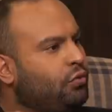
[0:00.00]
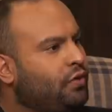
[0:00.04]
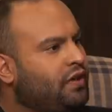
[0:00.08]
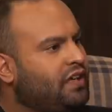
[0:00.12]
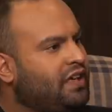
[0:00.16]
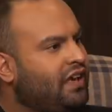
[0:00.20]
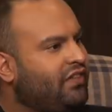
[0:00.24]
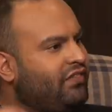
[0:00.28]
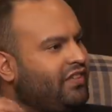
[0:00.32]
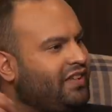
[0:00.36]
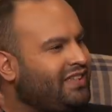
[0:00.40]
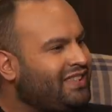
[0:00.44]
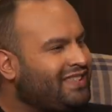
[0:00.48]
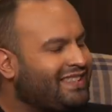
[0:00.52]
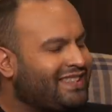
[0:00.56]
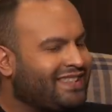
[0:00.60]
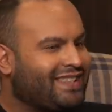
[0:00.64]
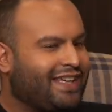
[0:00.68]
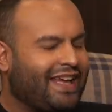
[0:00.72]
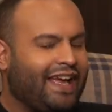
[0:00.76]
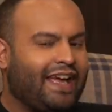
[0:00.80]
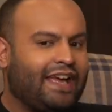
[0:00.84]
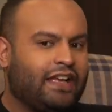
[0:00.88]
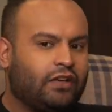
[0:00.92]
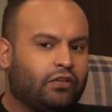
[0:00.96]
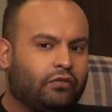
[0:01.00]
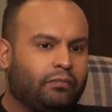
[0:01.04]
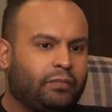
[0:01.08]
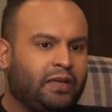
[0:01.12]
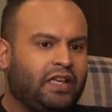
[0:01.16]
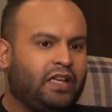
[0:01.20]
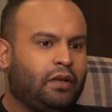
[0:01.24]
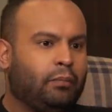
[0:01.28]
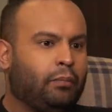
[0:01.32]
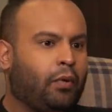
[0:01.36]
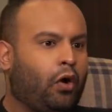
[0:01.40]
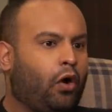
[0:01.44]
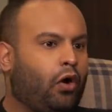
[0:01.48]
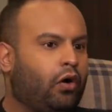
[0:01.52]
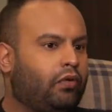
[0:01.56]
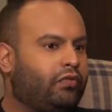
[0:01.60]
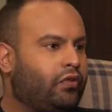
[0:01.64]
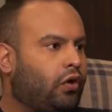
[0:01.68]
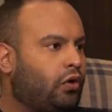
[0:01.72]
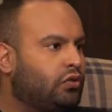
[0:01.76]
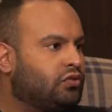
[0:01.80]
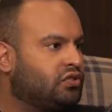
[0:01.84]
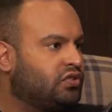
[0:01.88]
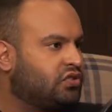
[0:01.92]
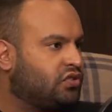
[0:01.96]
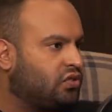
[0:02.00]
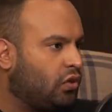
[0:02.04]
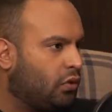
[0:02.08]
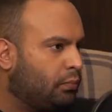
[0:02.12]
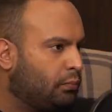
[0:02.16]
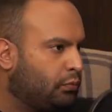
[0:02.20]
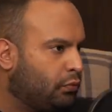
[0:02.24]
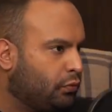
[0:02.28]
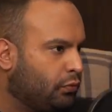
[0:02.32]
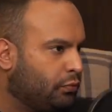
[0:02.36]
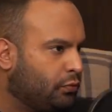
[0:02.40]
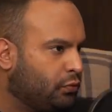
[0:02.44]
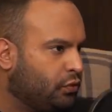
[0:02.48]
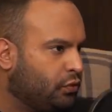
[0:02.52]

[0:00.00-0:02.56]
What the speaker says: You were never scared of being part of ensemble